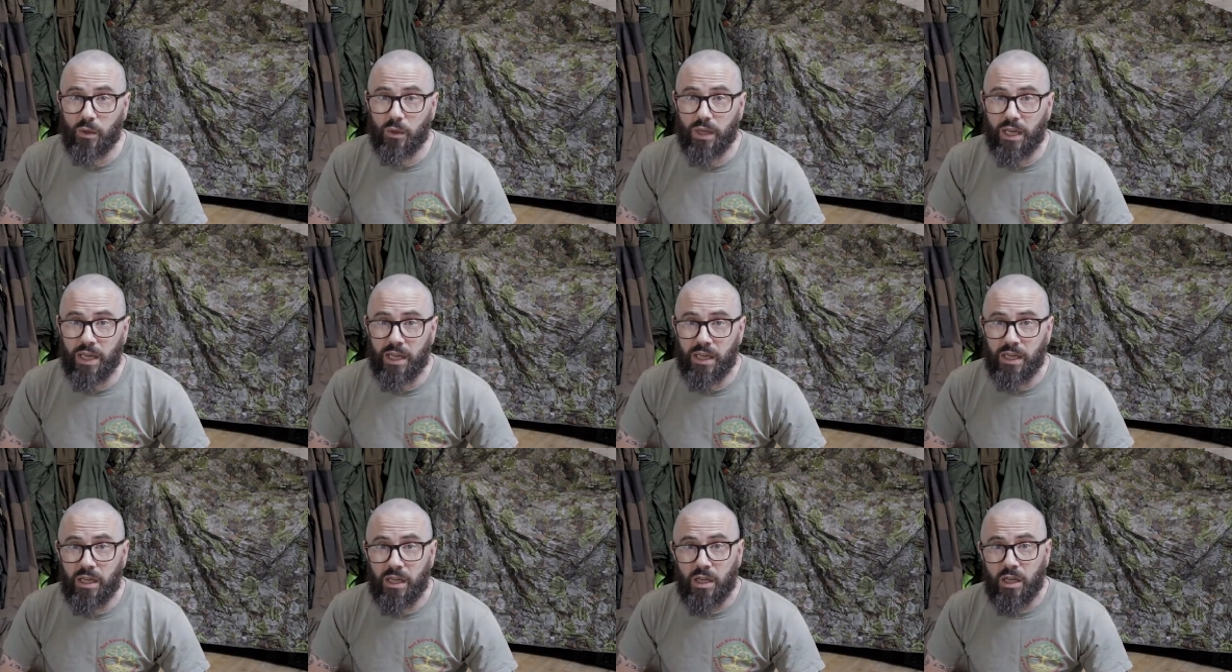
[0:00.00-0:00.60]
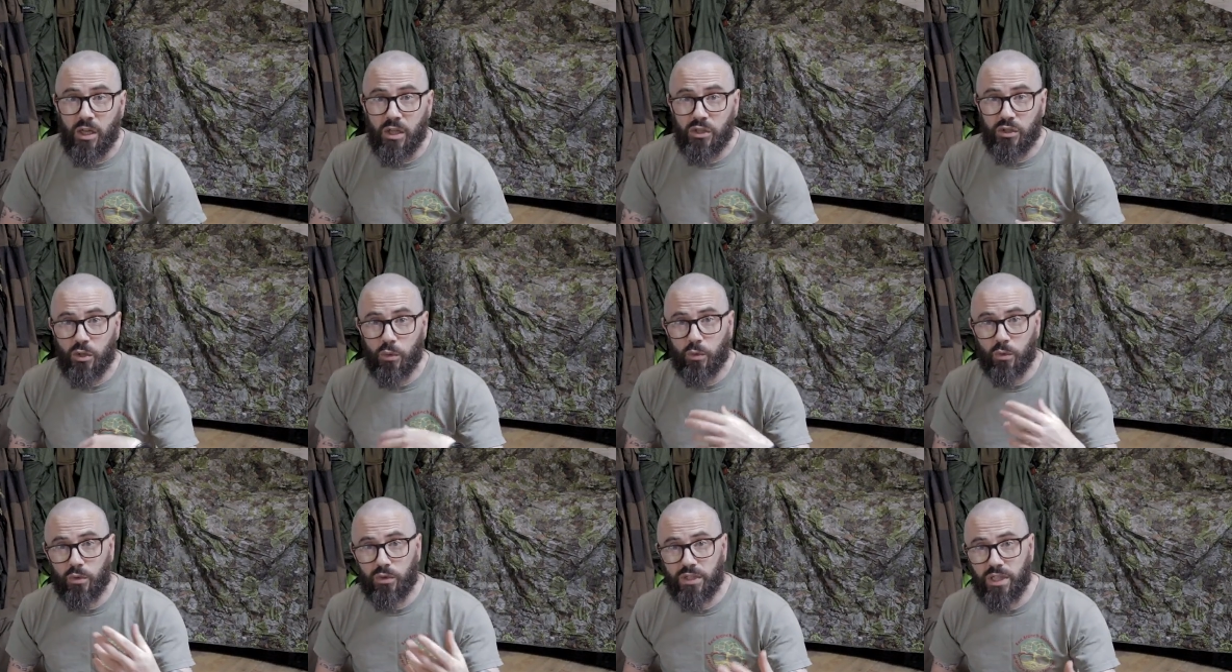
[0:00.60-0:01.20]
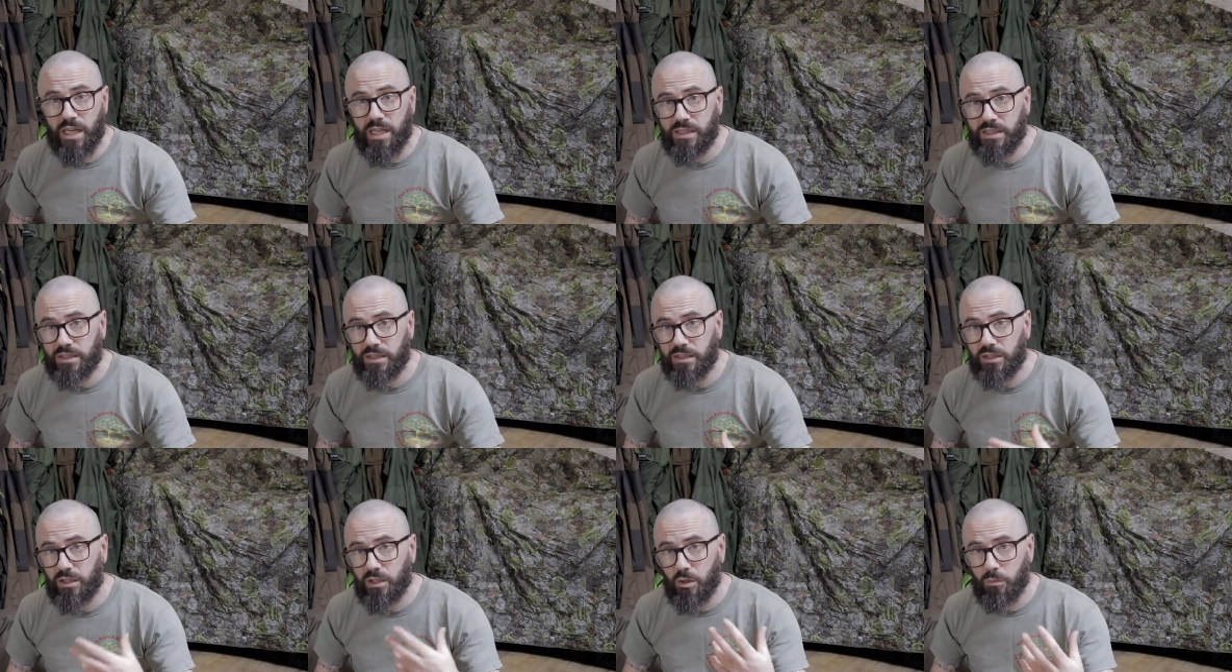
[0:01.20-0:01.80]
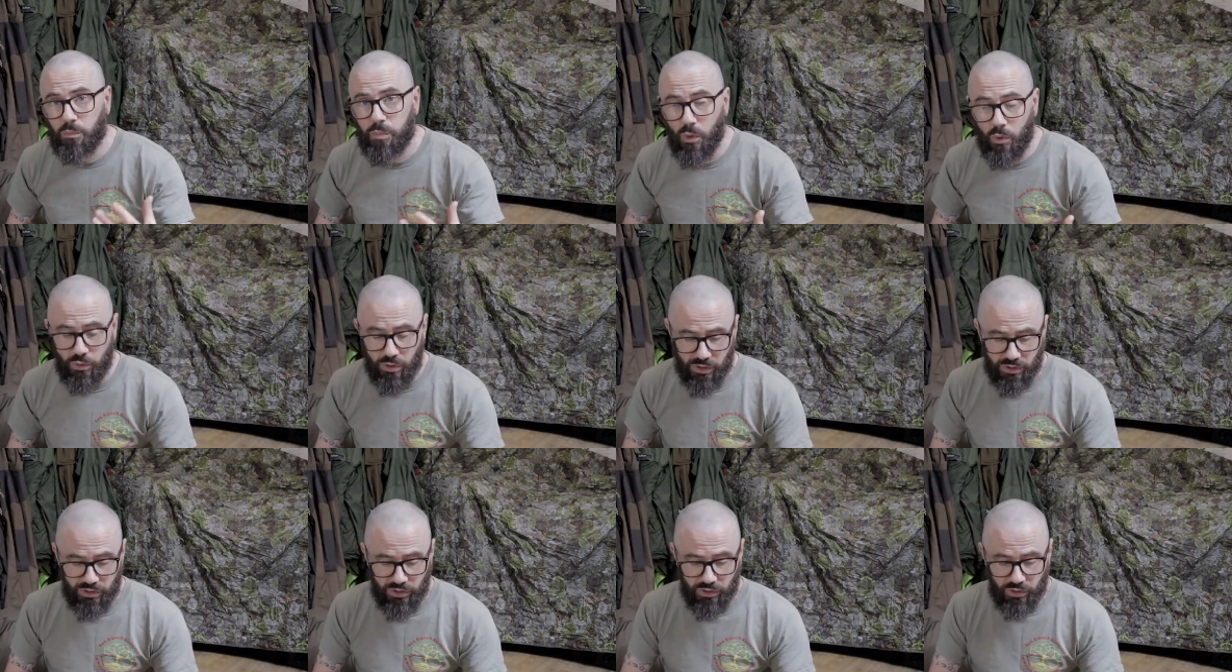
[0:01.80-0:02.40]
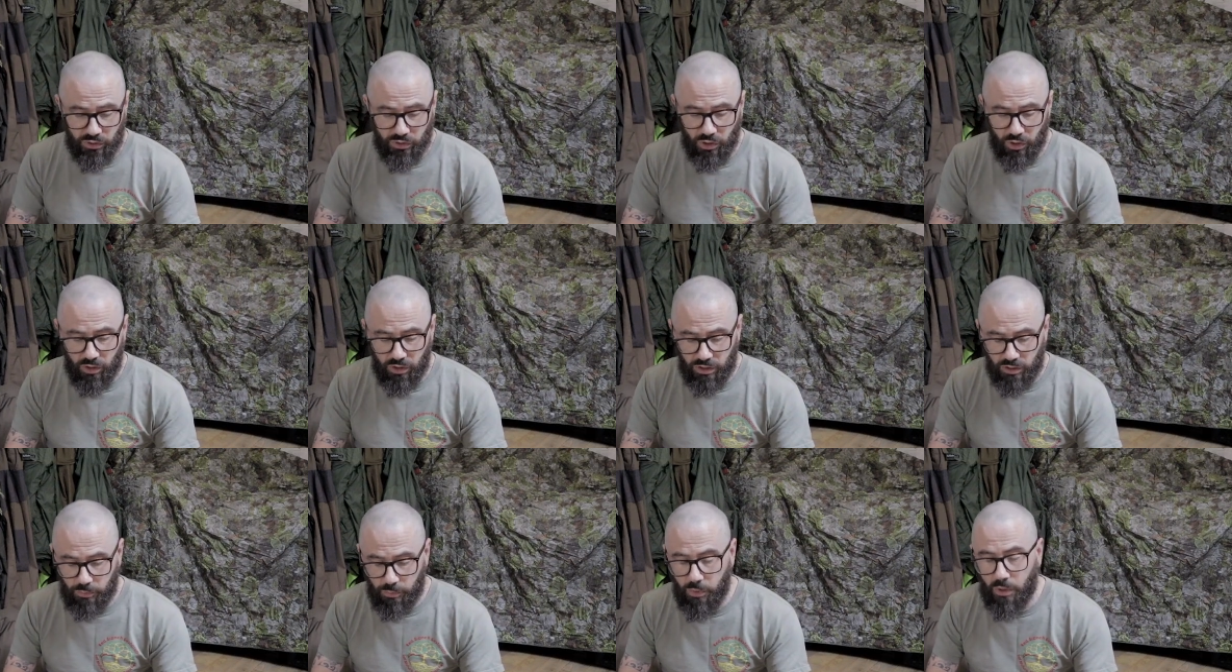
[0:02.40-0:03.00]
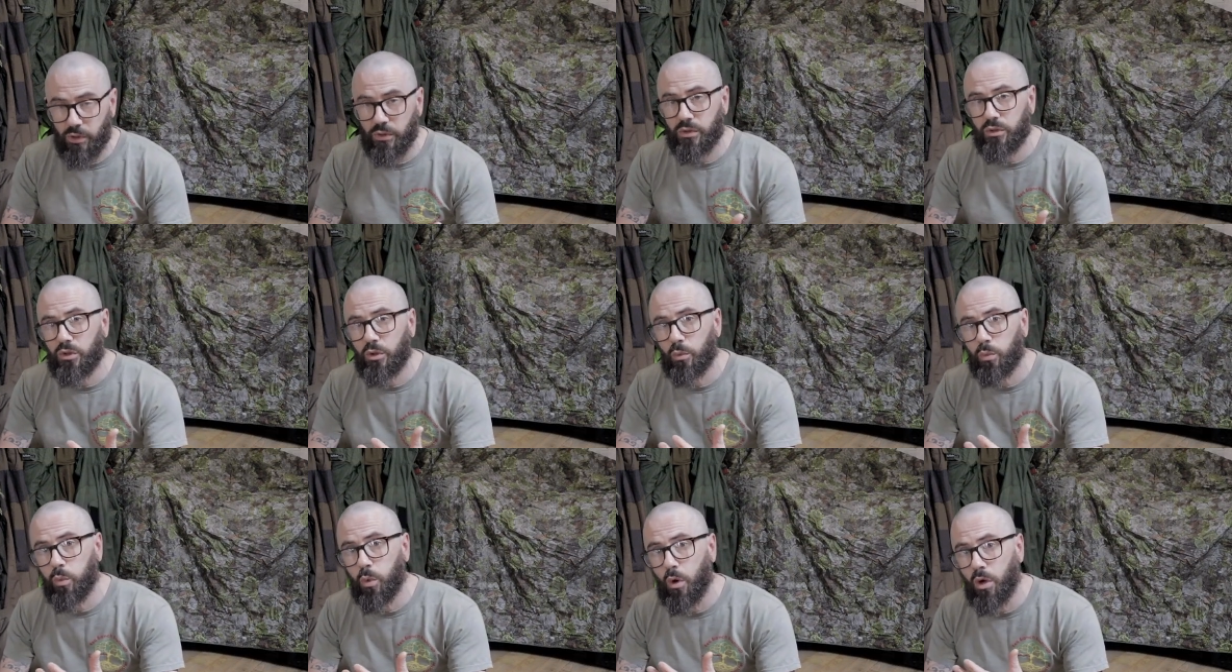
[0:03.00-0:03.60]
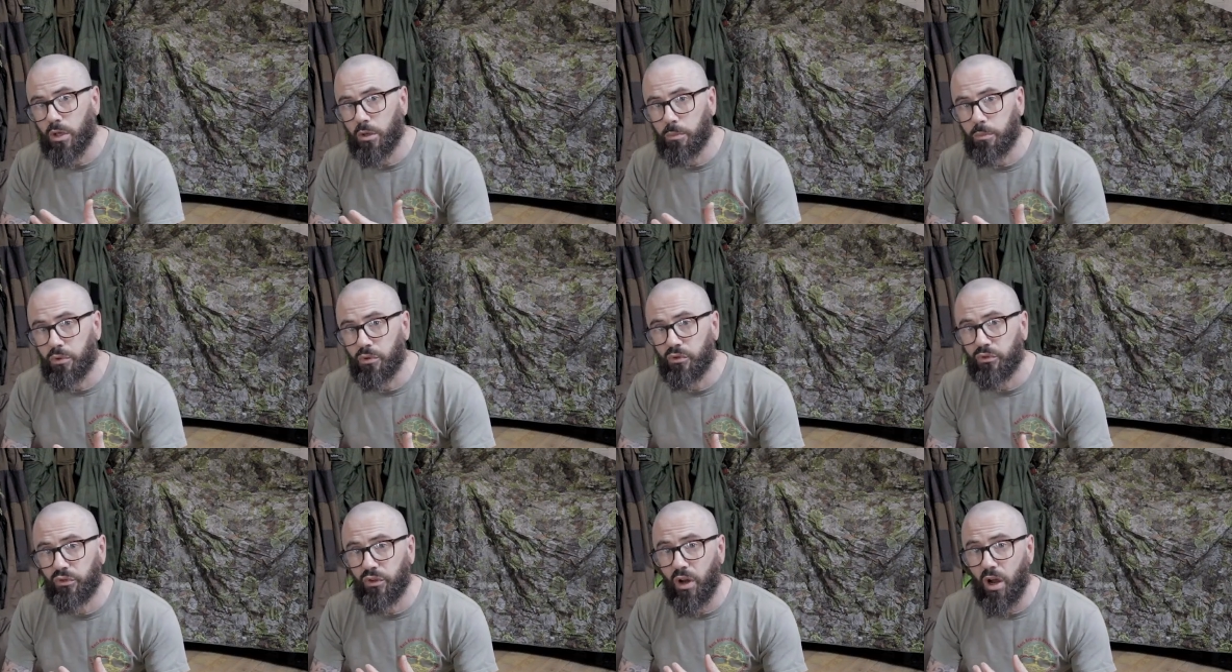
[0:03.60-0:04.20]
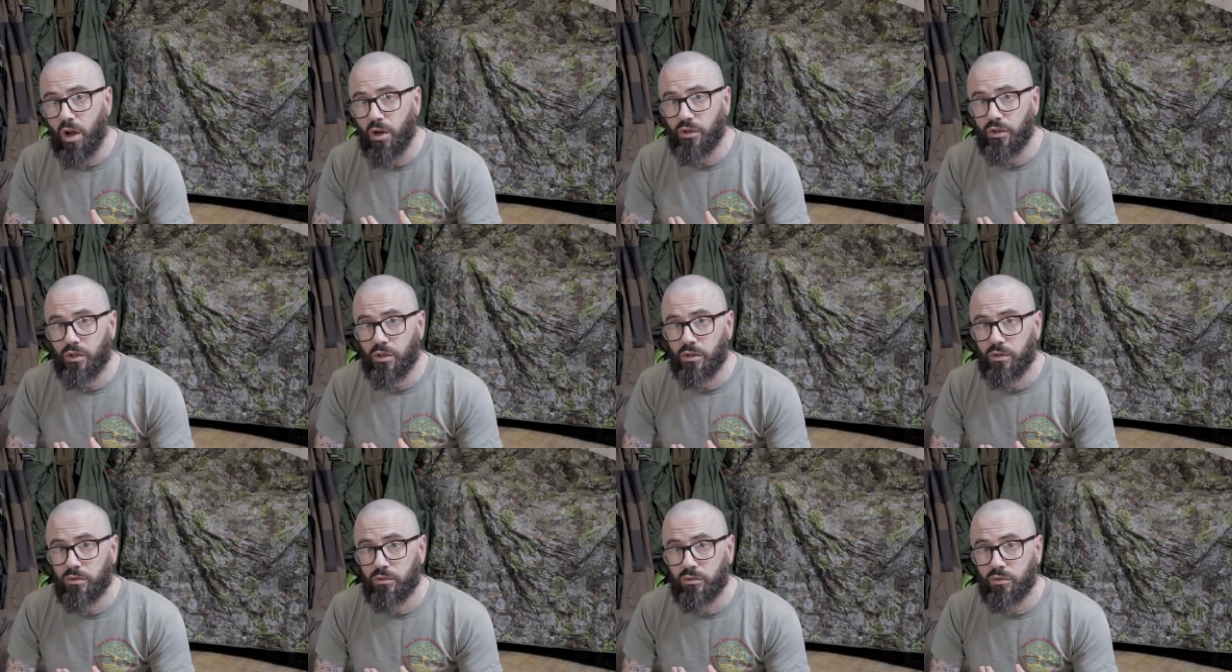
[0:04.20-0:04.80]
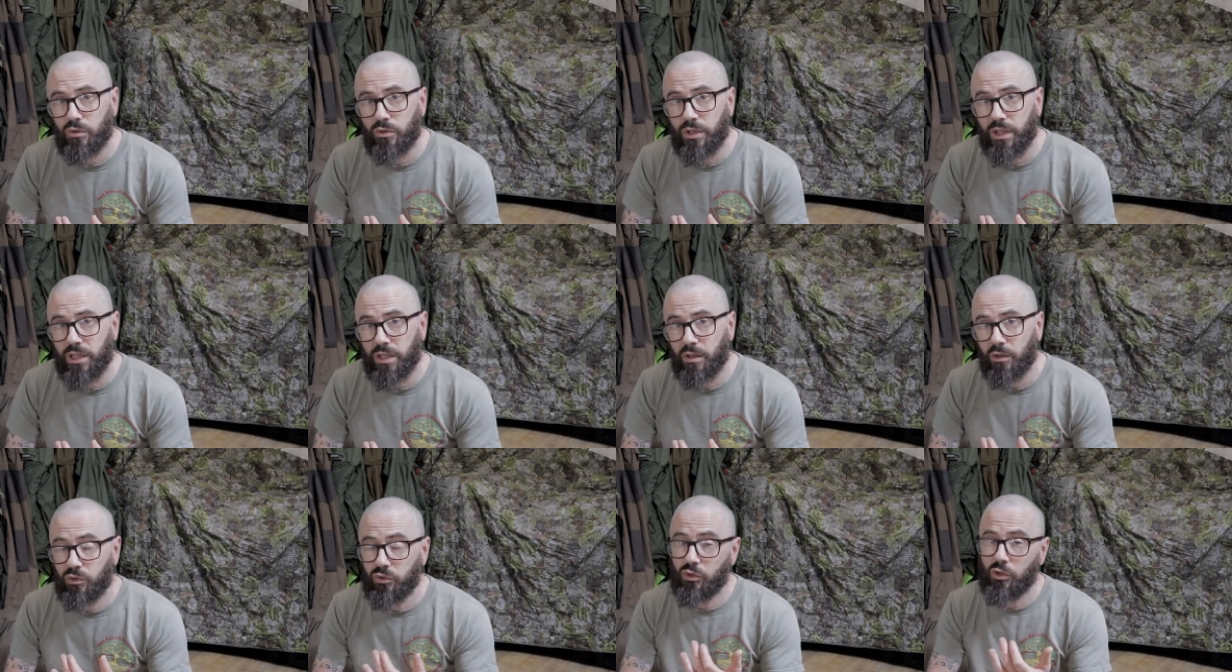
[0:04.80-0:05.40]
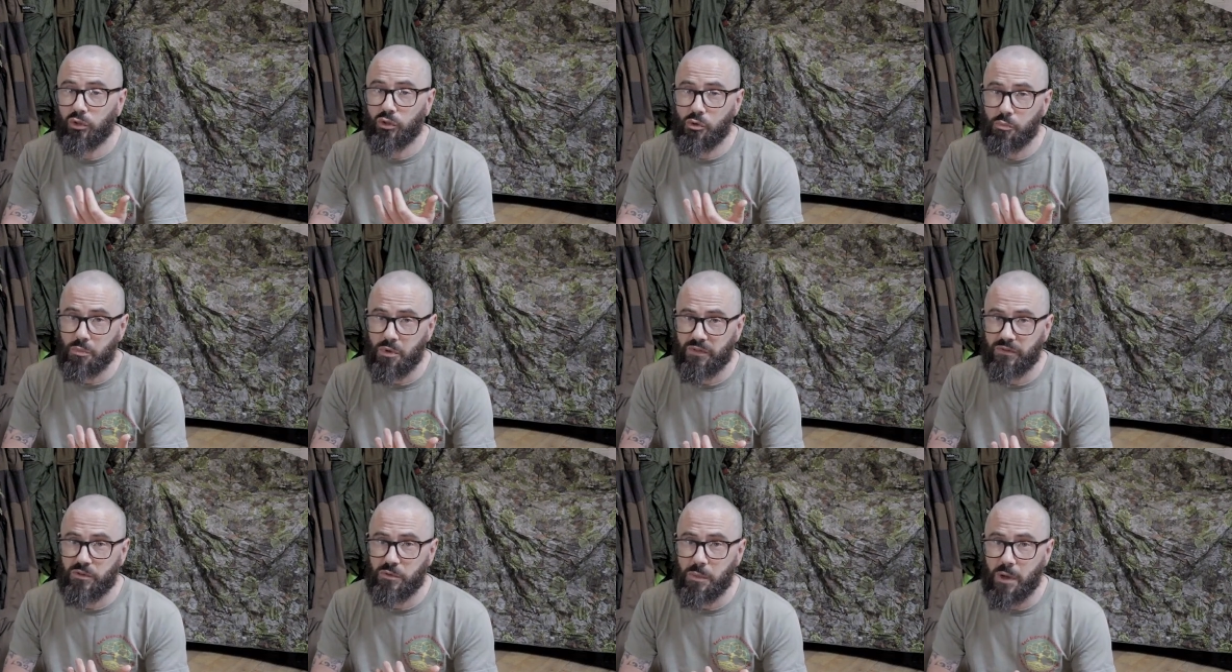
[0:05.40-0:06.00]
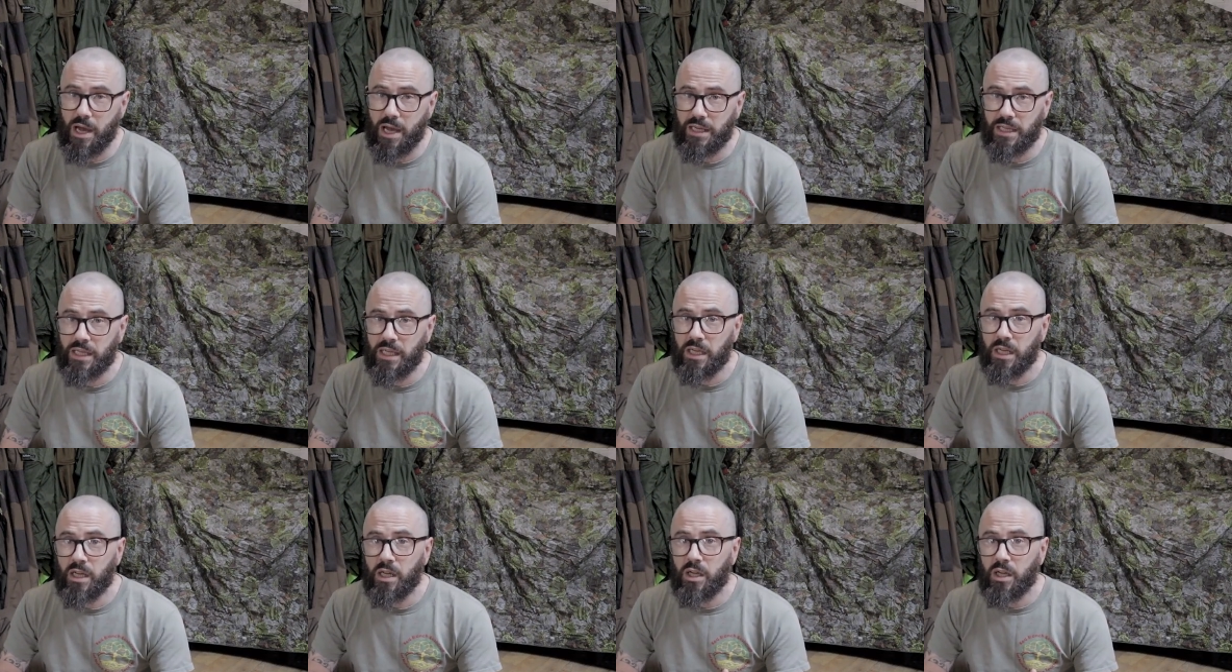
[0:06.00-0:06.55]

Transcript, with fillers: Okay, so guys, the components you're talking about: your waterproof outer, okay, or your bivy bag.